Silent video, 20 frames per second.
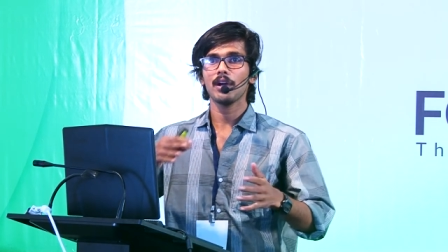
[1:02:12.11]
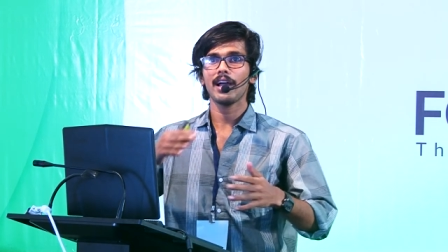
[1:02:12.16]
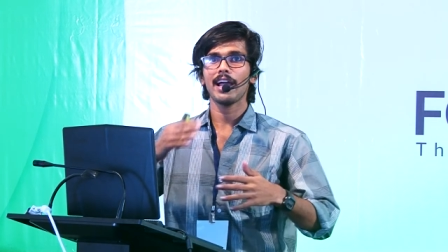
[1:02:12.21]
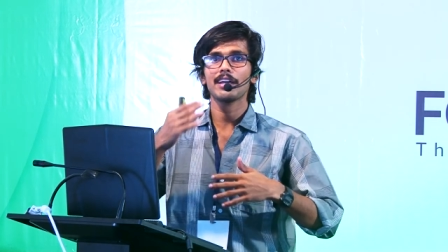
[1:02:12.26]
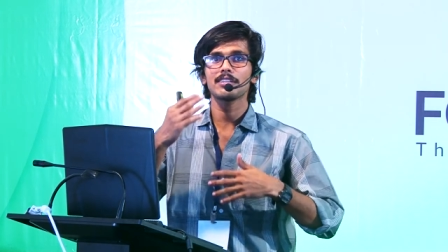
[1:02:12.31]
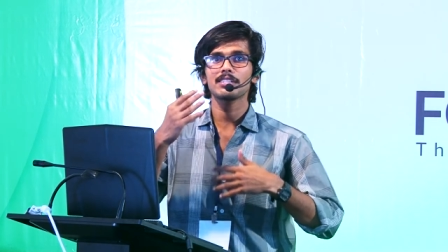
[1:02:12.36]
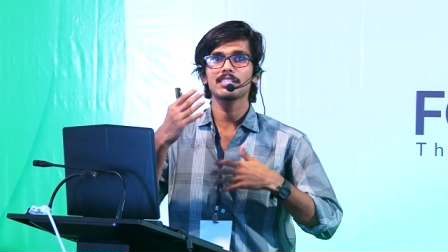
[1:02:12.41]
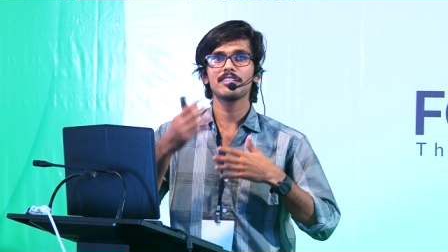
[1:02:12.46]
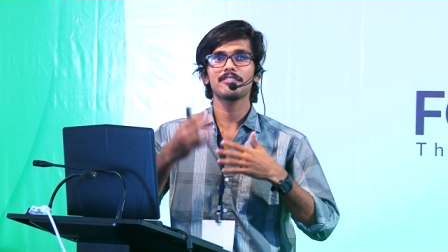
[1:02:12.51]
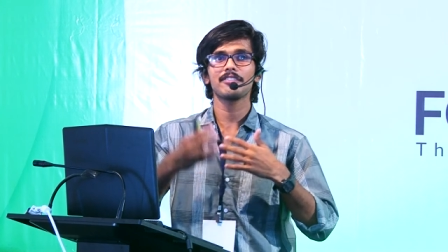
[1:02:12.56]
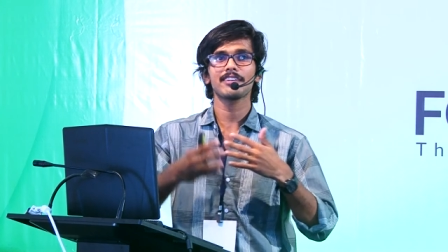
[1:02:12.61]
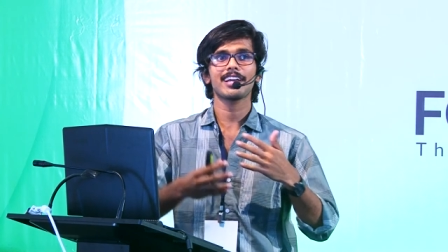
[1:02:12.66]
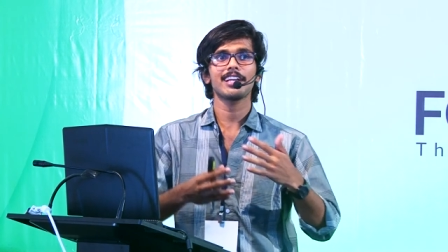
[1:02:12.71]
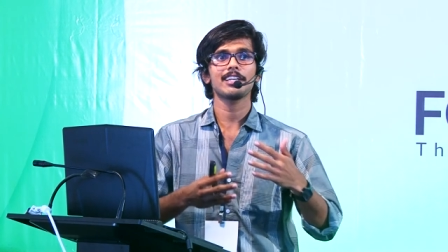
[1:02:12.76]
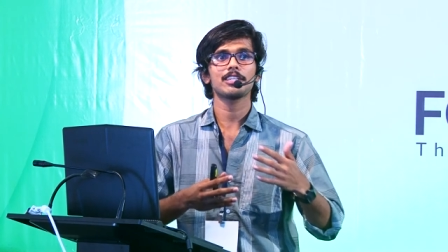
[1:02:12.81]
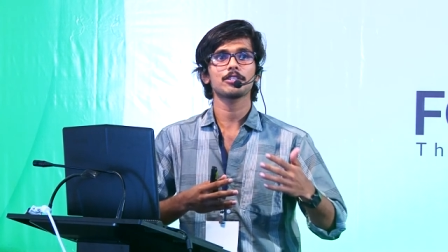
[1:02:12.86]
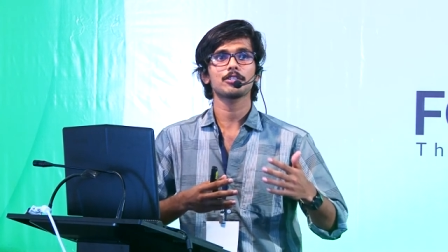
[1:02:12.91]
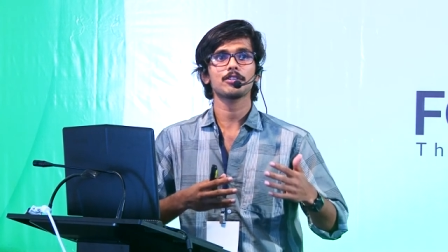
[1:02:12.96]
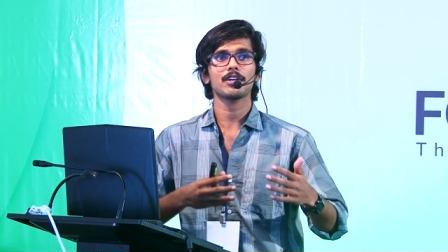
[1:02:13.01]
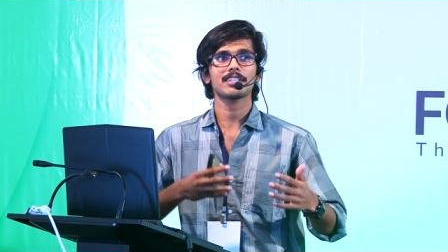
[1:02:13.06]
has
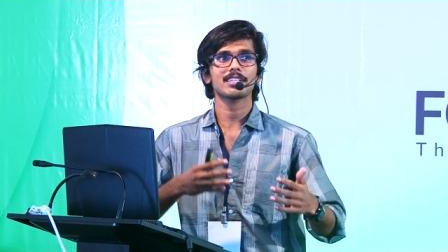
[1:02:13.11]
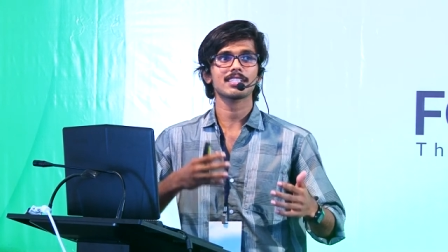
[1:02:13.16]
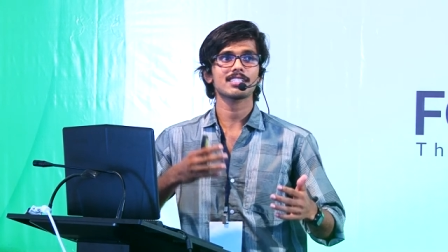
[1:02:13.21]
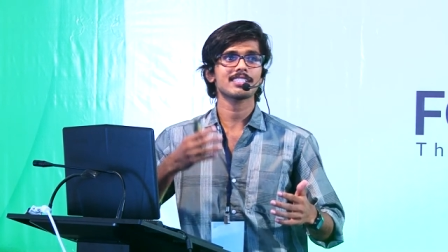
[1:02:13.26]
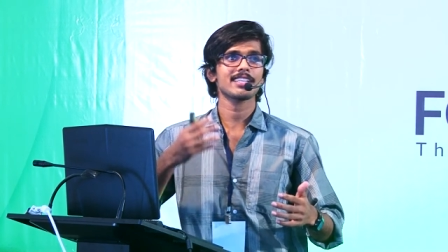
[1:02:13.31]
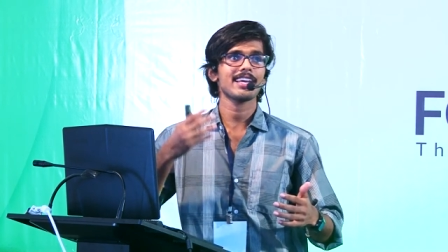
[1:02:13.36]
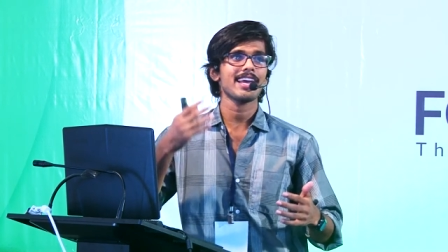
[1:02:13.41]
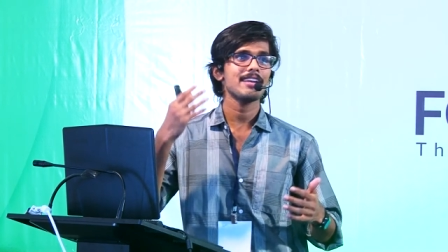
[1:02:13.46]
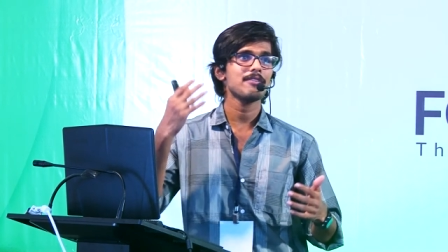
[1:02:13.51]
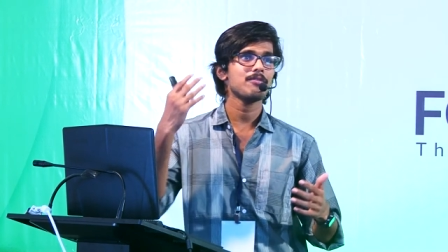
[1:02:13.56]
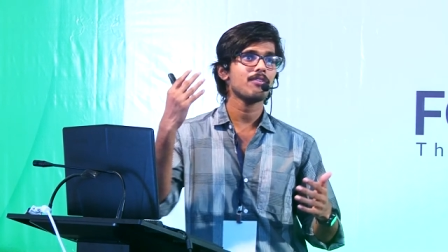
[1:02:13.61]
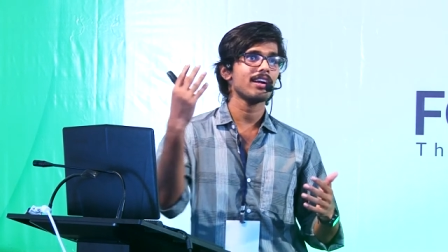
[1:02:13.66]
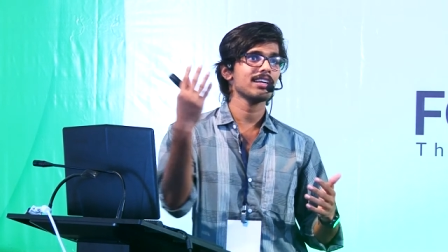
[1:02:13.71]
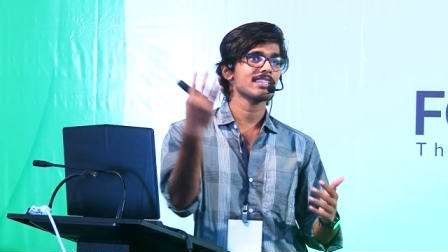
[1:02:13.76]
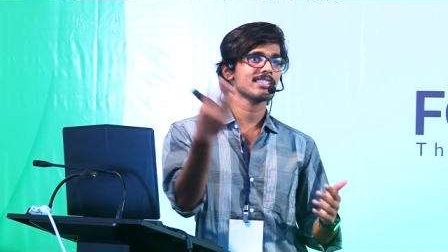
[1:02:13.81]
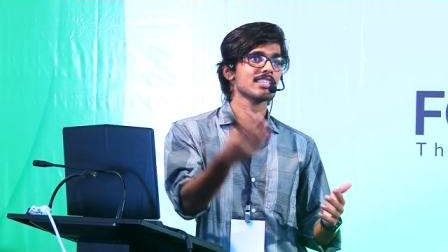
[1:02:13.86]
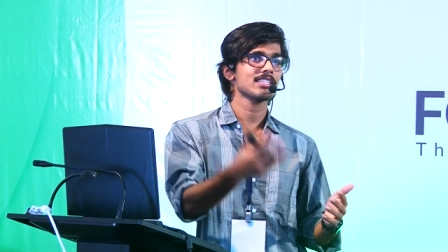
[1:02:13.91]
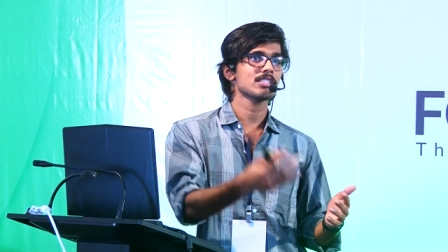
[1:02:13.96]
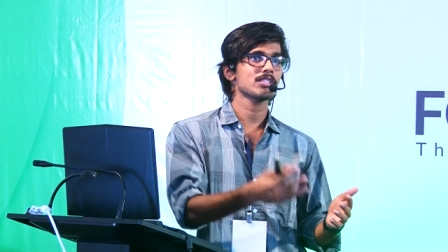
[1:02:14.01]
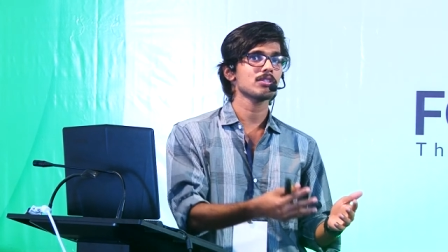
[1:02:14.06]
difficulty to understand
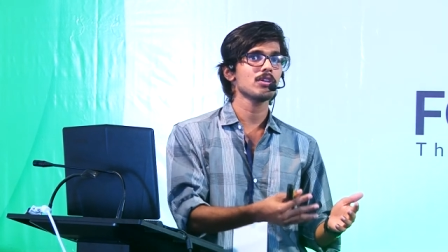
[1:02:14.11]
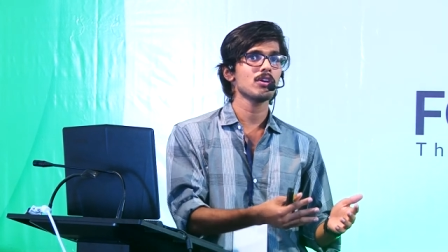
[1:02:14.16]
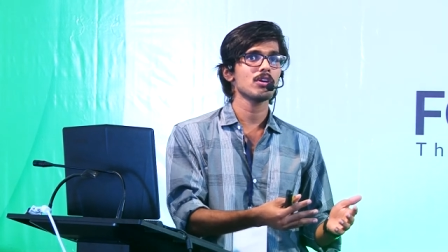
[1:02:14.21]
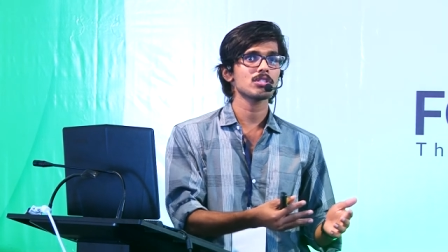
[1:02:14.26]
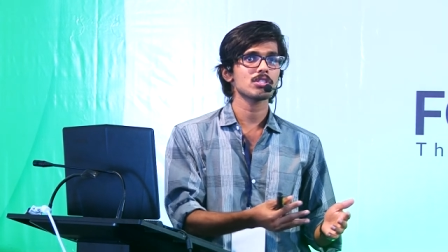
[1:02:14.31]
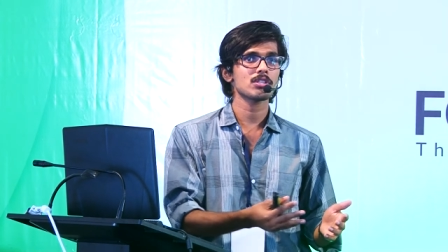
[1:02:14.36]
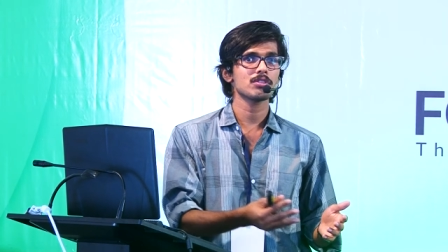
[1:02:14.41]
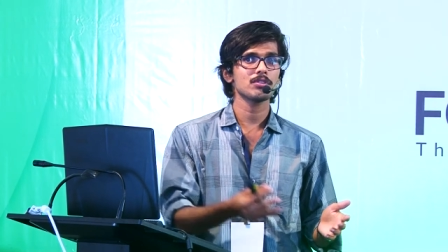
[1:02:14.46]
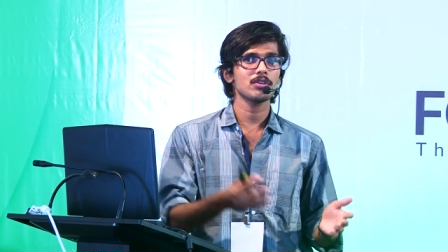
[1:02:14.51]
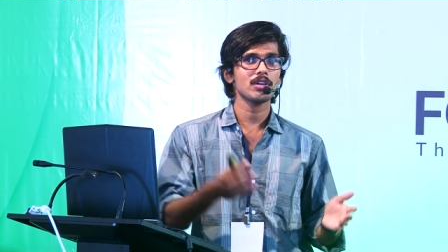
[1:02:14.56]
what things goes on.